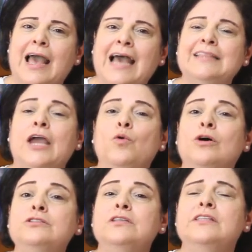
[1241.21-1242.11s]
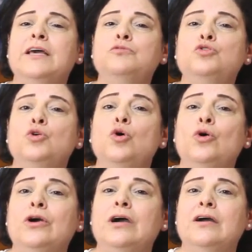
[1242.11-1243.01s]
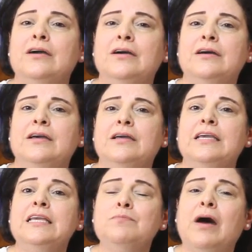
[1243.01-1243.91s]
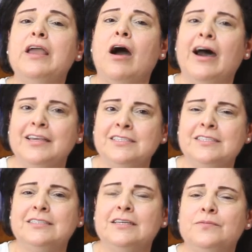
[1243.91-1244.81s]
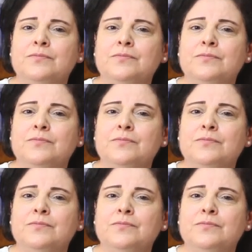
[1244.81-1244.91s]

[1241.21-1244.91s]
And I wanted them to look in my eyes